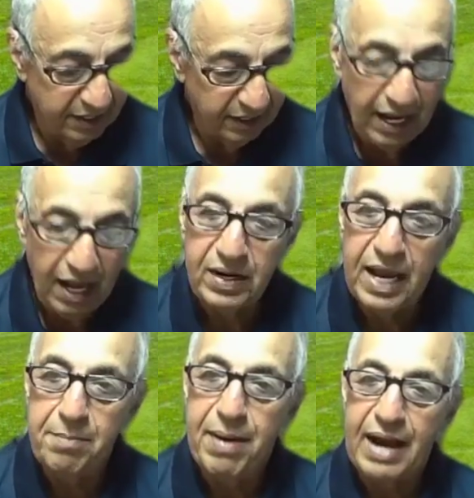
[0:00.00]
Talal
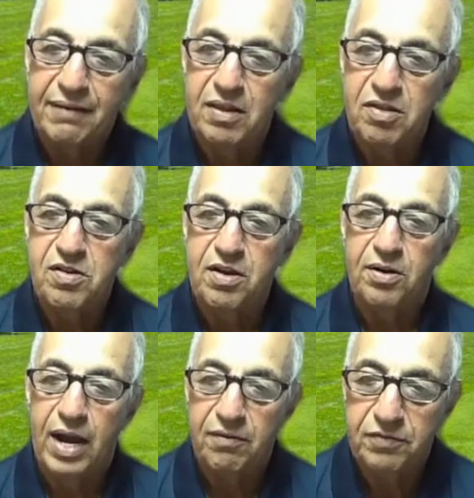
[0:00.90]
came back this
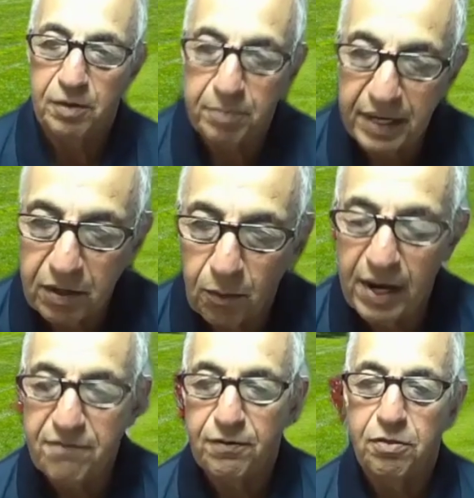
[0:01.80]
year after being
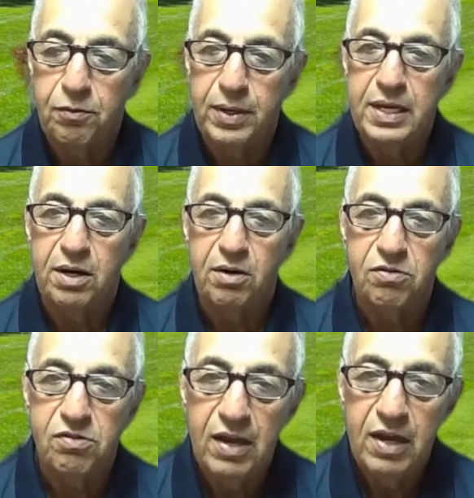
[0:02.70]
away for three years.